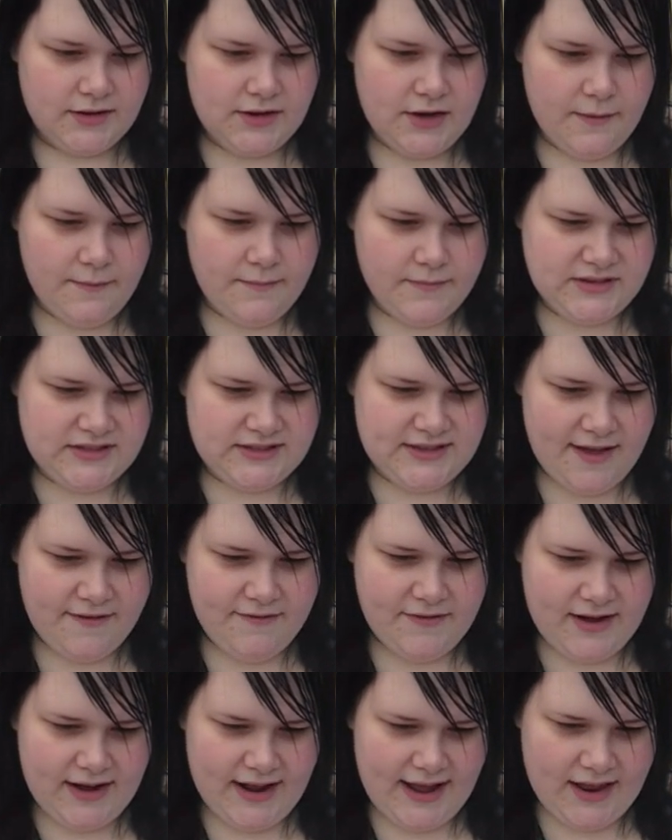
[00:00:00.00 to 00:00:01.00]
Number
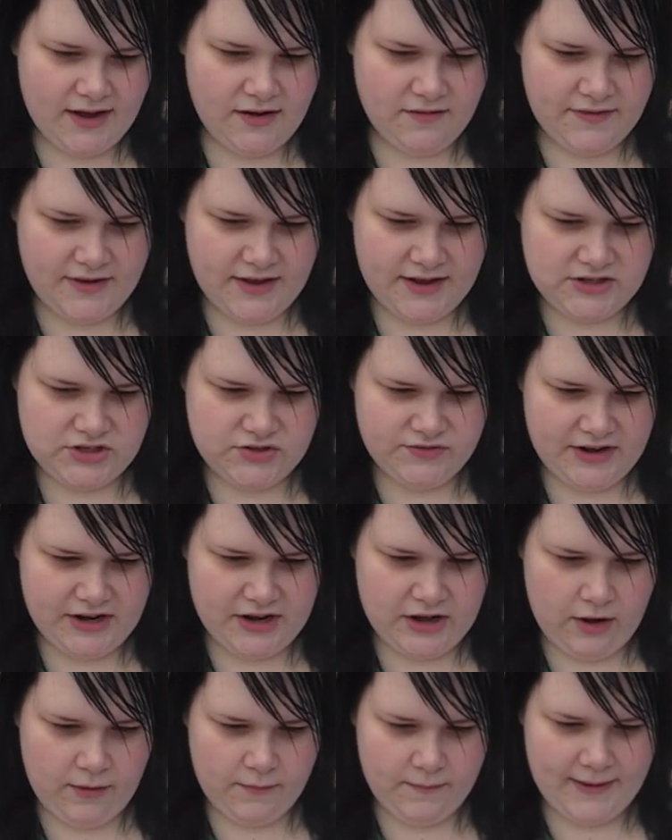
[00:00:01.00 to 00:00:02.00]
7 Anniversary
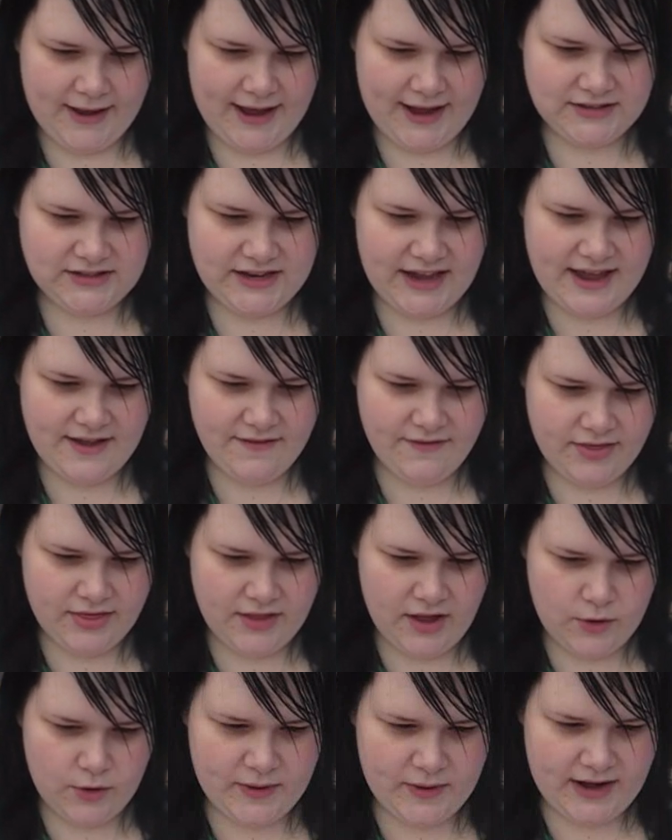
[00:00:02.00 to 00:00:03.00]
Compact.
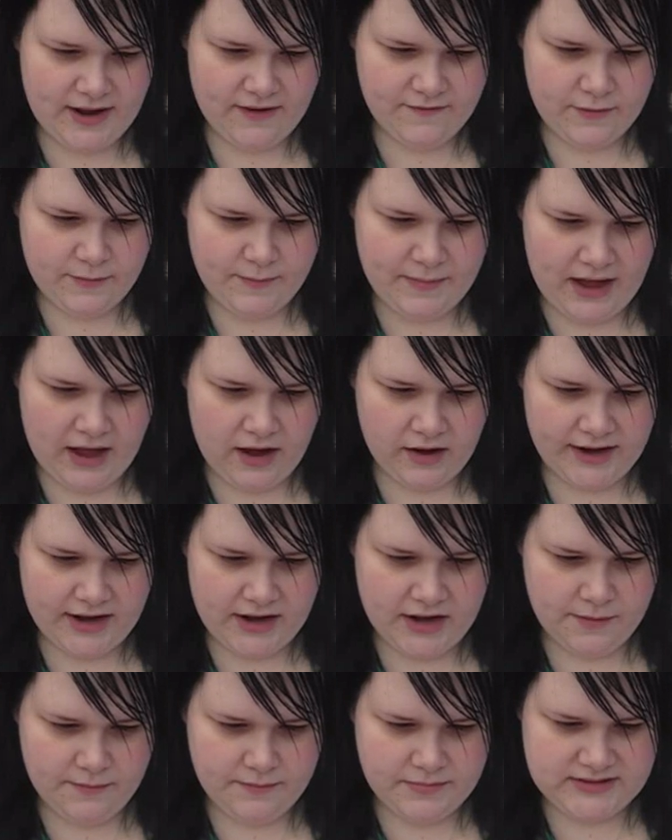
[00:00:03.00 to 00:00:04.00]
Even we love a
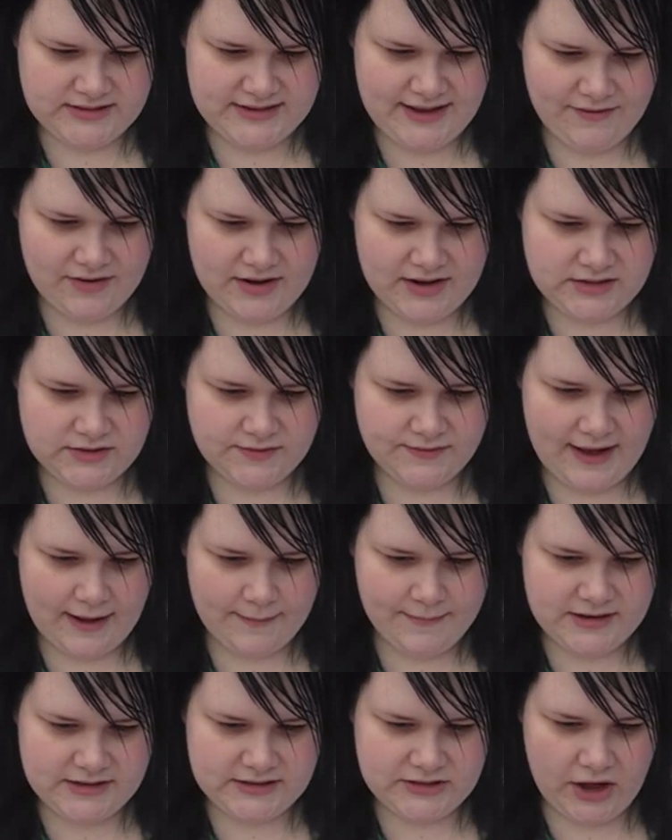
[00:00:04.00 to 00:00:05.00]
bargain, number 7 is
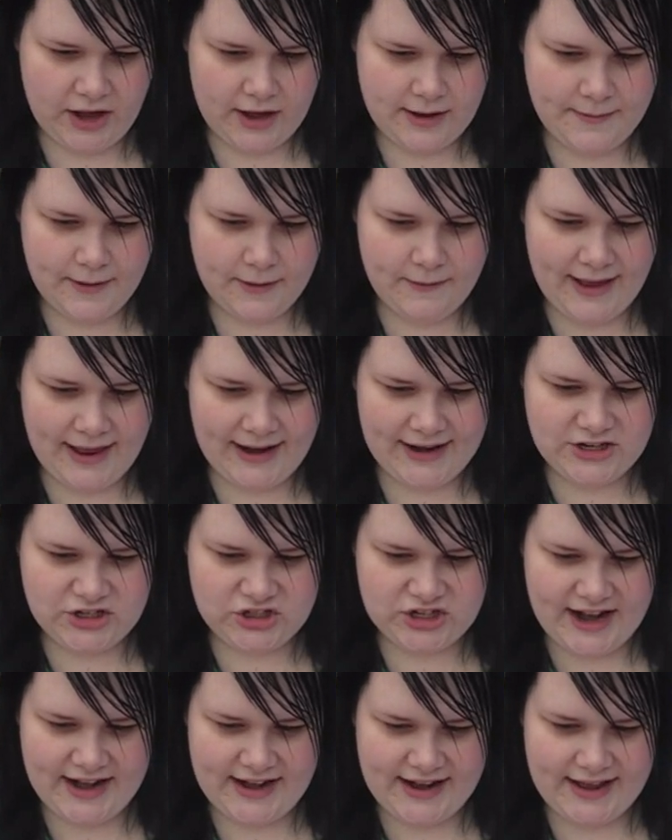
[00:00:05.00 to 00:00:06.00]
fab. It's
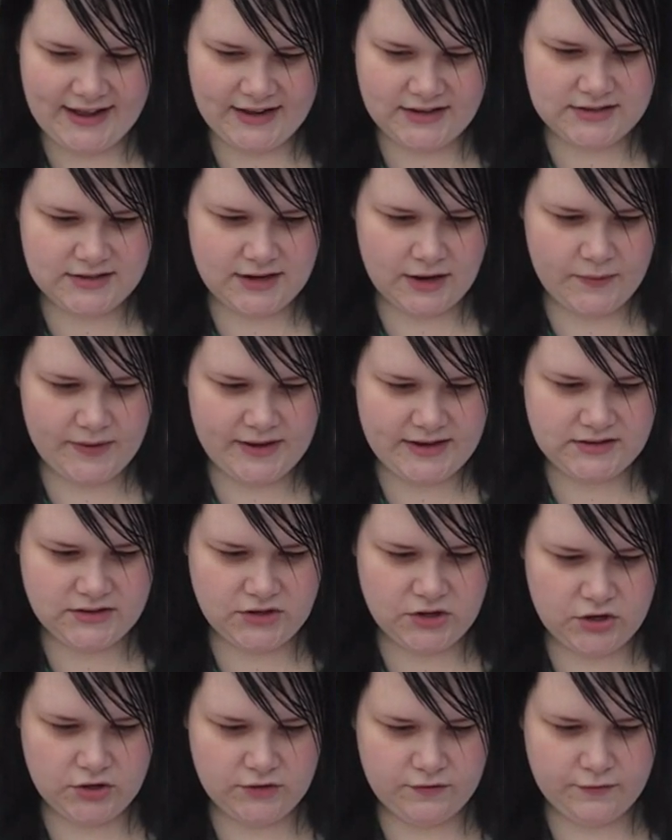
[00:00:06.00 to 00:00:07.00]
hypoallergenic, so it's
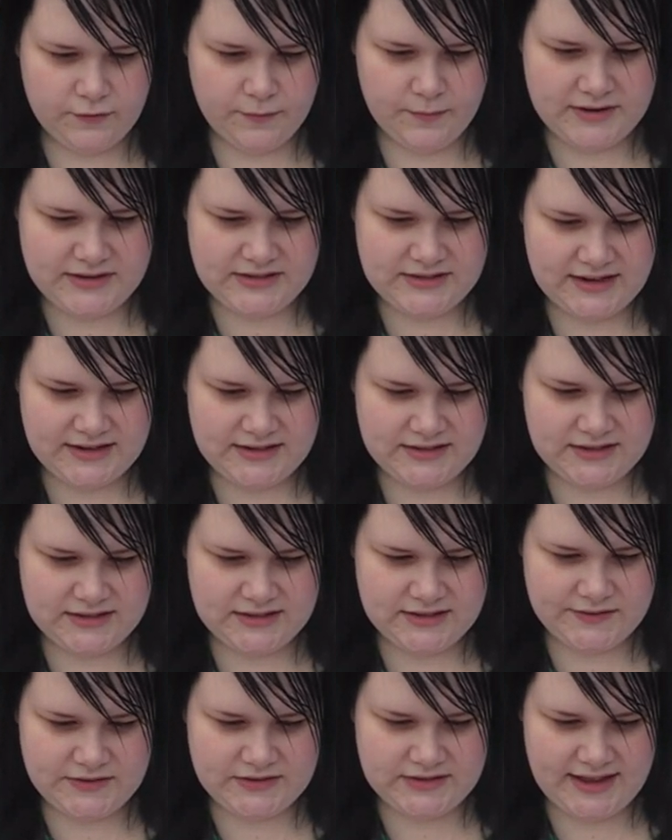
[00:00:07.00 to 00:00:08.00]
good for my
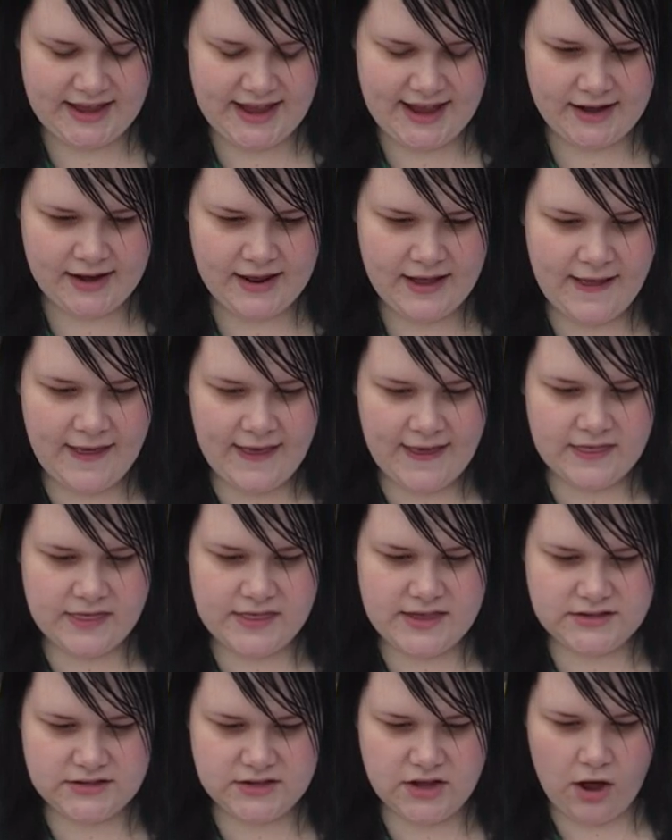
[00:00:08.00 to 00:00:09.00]
sensitive skin.
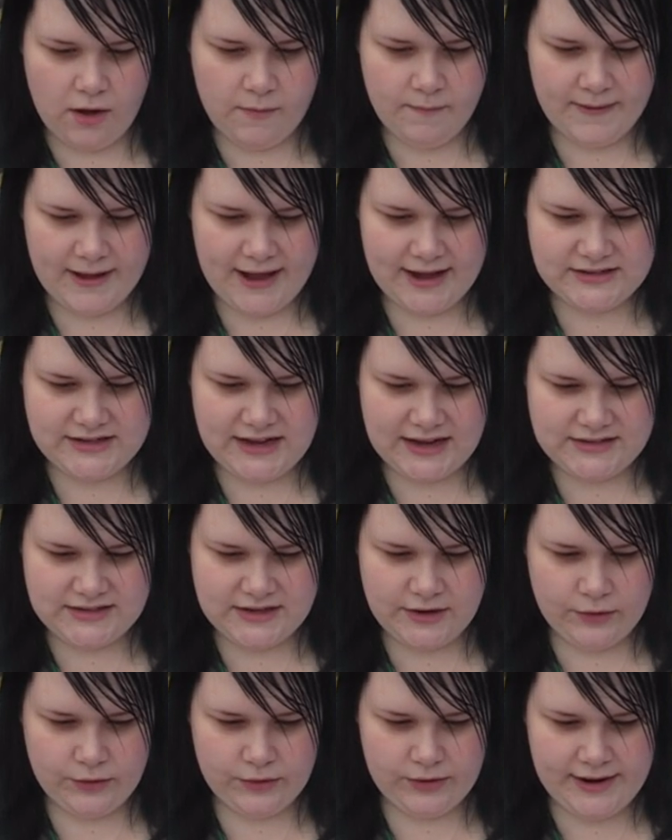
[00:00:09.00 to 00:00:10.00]
This compact has
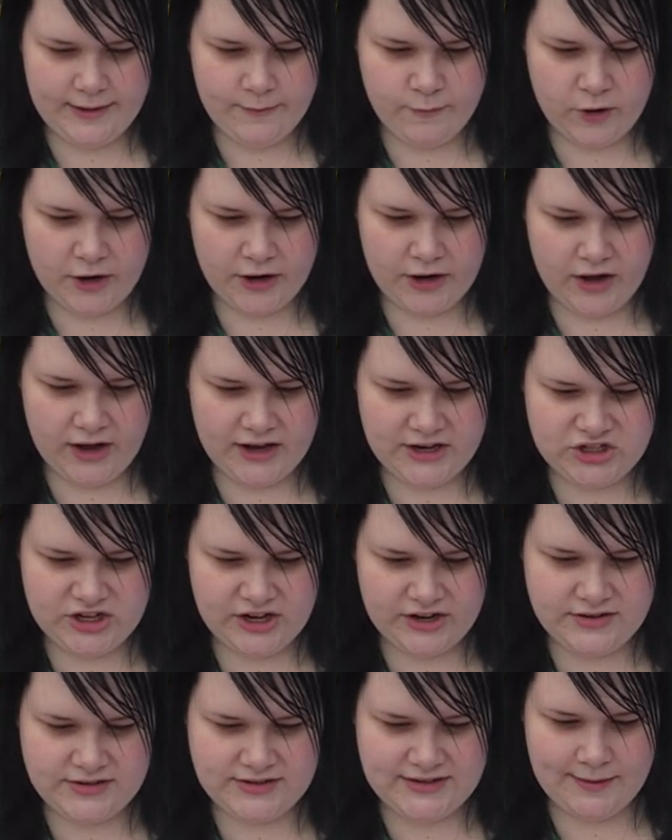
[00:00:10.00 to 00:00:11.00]
it all in one.
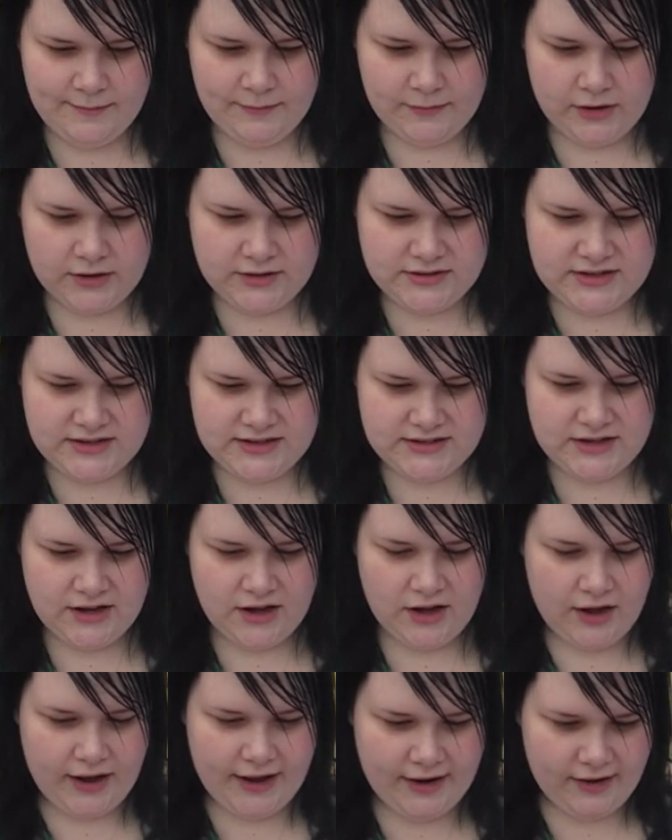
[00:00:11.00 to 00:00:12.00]
Eyeshadows, lip glosses,
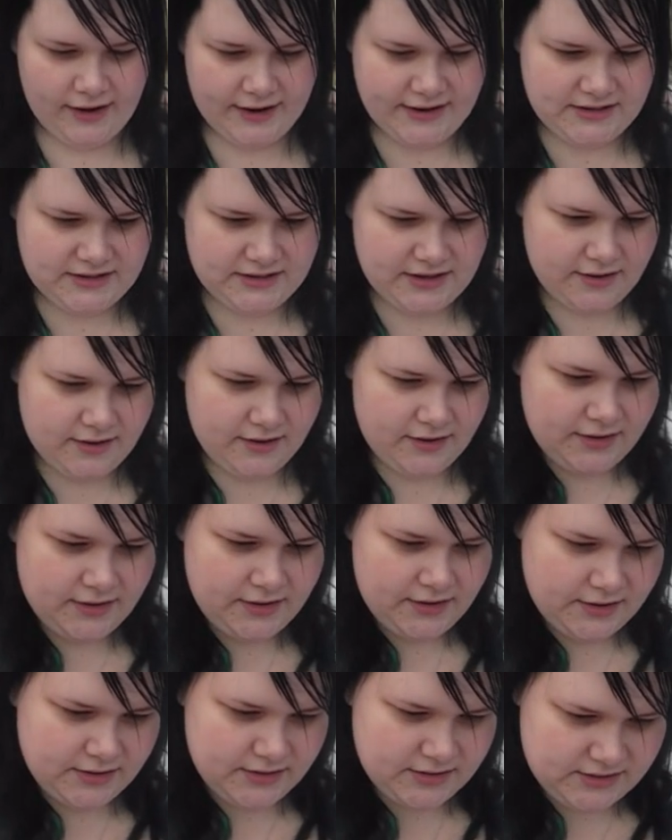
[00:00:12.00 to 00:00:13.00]
highlighter.
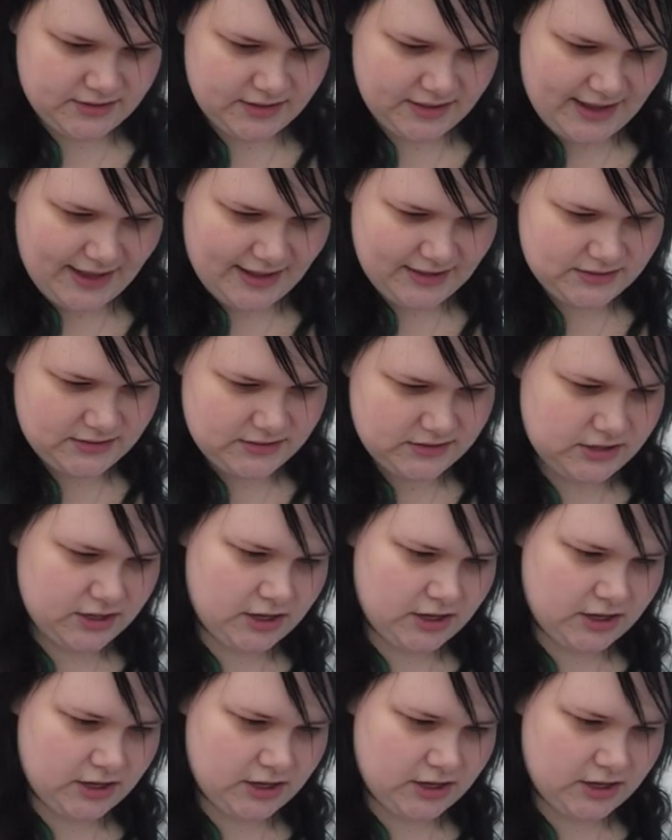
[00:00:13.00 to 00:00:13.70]
So that's